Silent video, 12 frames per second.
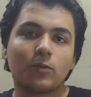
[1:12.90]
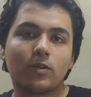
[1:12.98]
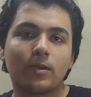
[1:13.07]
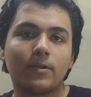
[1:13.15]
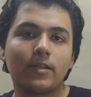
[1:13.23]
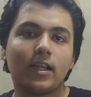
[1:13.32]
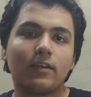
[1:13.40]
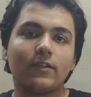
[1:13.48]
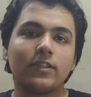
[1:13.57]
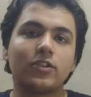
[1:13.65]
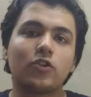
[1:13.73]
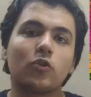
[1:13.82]
programming
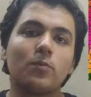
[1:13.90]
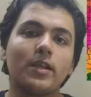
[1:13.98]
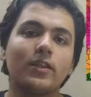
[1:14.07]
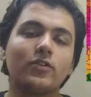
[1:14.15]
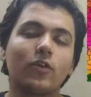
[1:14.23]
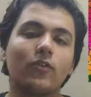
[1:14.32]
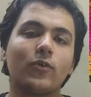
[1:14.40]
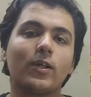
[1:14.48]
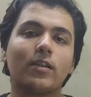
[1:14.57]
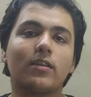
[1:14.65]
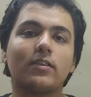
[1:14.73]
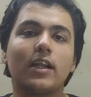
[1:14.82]
languages to make software
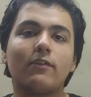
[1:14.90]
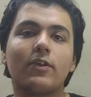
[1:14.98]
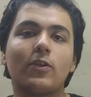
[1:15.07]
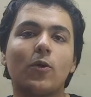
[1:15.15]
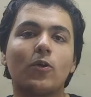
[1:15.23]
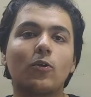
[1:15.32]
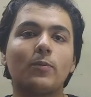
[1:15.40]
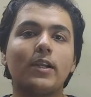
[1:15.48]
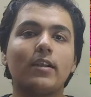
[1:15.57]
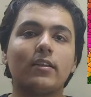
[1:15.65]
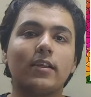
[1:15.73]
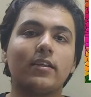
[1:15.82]
that will
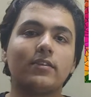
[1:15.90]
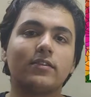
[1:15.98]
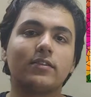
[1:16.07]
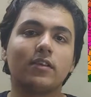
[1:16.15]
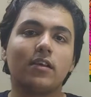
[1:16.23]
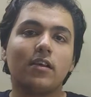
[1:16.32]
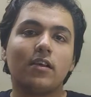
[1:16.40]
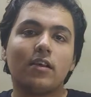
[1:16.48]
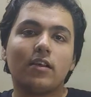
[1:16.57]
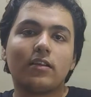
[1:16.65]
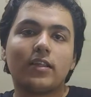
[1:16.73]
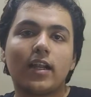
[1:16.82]
automate things
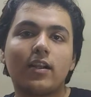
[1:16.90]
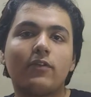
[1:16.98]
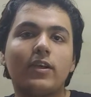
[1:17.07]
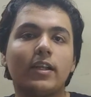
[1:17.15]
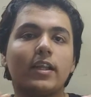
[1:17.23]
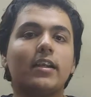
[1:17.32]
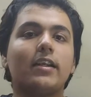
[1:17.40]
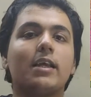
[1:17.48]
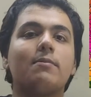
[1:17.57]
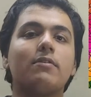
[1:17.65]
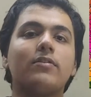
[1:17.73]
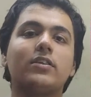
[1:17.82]
that will take
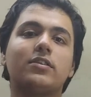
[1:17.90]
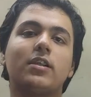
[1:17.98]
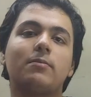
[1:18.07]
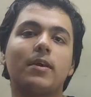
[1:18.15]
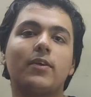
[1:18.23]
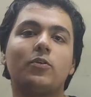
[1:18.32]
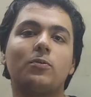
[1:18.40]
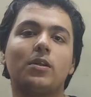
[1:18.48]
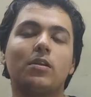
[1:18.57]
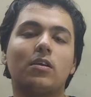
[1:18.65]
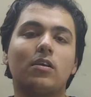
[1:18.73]
time if it's done by a human.